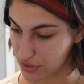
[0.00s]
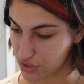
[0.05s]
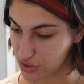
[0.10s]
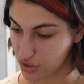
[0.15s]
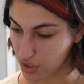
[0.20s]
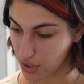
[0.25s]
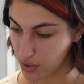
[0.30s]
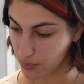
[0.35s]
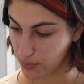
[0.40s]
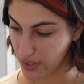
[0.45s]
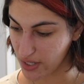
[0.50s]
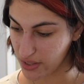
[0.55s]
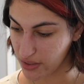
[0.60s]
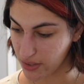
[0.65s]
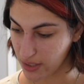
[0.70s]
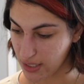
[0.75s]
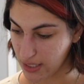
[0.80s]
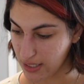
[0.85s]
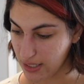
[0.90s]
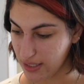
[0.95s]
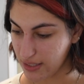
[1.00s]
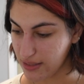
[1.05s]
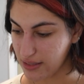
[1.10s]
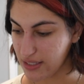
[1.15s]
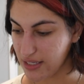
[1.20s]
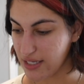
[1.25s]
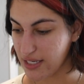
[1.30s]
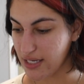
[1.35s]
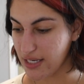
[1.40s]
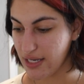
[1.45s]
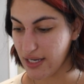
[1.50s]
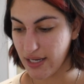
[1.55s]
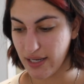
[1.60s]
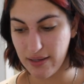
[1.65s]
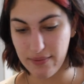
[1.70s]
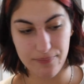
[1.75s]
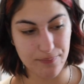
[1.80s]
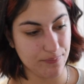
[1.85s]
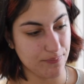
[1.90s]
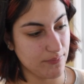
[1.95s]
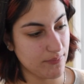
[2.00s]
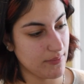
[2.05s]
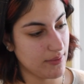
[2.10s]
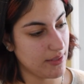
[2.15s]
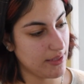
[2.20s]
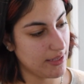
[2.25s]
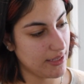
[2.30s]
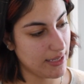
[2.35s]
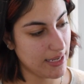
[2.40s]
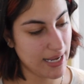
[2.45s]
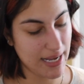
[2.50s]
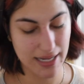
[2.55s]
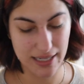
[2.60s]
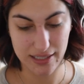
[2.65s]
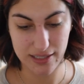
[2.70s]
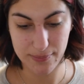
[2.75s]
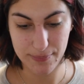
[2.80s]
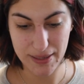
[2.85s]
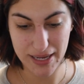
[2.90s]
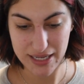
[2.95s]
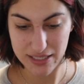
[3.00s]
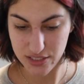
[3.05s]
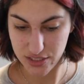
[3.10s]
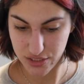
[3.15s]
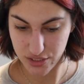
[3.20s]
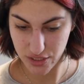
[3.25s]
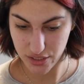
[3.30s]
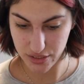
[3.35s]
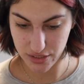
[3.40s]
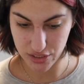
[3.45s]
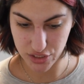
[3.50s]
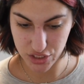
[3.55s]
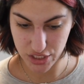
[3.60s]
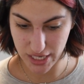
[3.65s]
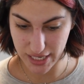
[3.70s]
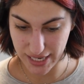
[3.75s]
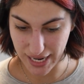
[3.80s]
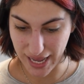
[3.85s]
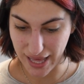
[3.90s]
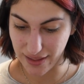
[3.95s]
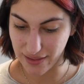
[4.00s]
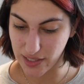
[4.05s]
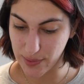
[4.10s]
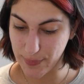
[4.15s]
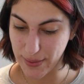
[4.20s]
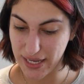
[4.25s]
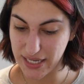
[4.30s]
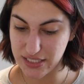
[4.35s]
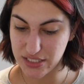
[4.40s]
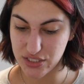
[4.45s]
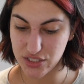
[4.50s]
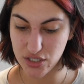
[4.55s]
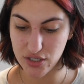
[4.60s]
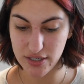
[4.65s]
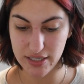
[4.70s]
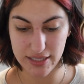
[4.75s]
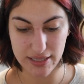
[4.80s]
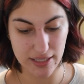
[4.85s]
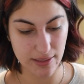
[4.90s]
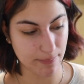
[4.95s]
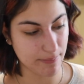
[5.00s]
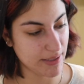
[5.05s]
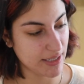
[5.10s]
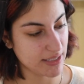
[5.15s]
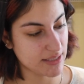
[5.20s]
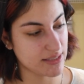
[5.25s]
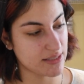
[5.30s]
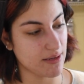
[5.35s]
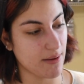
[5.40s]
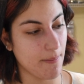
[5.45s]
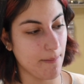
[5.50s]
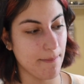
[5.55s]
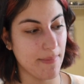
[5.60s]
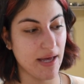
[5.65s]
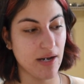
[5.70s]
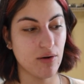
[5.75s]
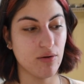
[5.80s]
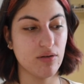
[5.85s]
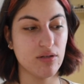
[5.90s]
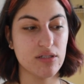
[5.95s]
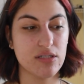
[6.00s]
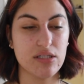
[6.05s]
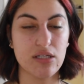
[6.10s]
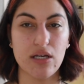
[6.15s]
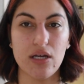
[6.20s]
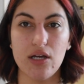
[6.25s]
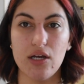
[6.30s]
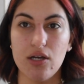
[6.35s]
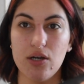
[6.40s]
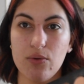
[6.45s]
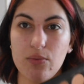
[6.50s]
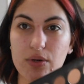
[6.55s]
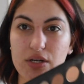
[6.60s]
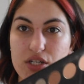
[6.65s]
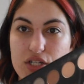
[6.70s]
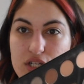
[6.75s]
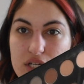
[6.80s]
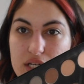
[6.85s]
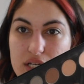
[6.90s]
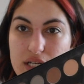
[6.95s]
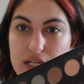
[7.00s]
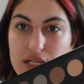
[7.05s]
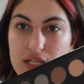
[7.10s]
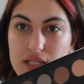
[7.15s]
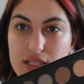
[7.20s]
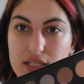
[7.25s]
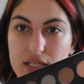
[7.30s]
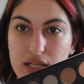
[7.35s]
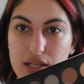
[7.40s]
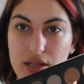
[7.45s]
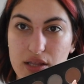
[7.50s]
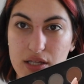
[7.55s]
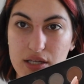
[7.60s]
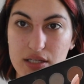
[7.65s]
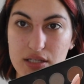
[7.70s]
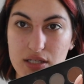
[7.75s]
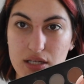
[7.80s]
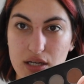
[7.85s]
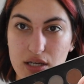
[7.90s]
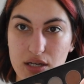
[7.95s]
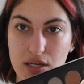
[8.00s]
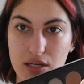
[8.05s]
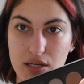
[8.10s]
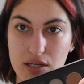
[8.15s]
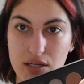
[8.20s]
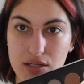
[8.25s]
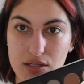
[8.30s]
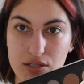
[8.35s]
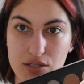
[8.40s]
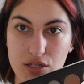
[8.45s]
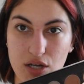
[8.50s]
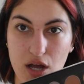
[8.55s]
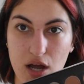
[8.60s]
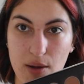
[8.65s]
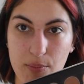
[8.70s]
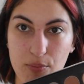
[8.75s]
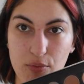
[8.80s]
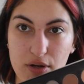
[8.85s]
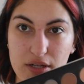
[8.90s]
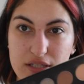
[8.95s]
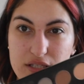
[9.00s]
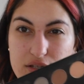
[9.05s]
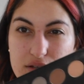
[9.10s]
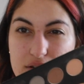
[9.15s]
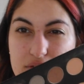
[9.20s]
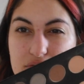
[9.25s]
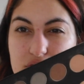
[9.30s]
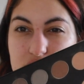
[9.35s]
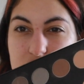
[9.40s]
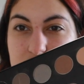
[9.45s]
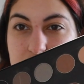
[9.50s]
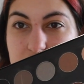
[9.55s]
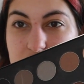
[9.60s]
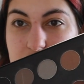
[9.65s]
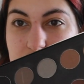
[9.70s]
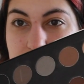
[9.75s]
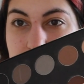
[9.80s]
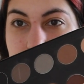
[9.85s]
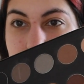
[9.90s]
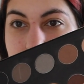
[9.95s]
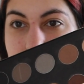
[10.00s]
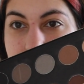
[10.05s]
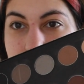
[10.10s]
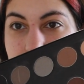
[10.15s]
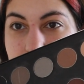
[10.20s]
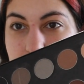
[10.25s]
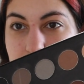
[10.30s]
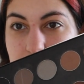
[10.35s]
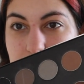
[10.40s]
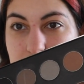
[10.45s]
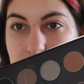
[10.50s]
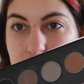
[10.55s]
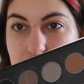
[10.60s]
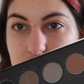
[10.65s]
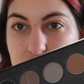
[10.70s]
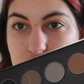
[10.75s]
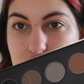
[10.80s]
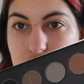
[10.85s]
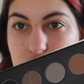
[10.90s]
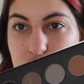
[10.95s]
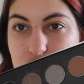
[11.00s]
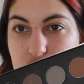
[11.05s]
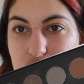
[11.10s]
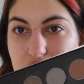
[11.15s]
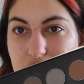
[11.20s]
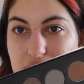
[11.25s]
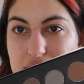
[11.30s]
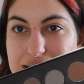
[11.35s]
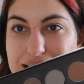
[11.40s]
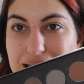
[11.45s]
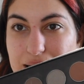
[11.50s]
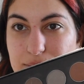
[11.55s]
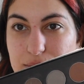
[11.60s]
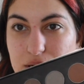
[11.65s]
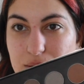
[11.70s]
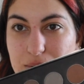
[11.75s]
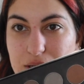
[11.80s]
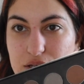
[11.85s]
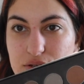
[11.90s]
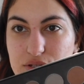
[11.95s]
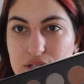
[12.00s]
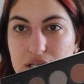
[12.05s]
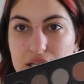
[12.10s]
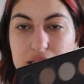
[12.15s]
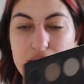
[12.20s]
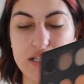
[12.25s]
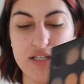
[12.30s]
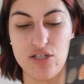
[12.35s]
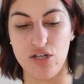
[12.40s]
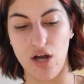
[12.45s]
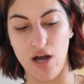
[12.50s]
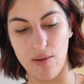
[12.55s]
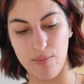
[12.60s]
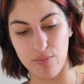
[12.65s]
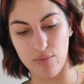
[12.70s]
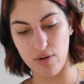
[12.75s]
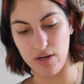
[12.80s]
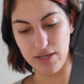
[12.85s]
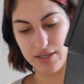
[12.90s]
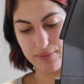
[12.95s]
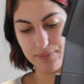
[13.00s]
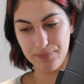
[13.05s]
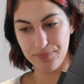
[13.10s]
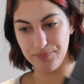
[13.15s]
start with the Alabaster, the shade Alabaster in the Mixed Metals, which is this top one. So if you see, this one is two shades. I'm going to be using the top one,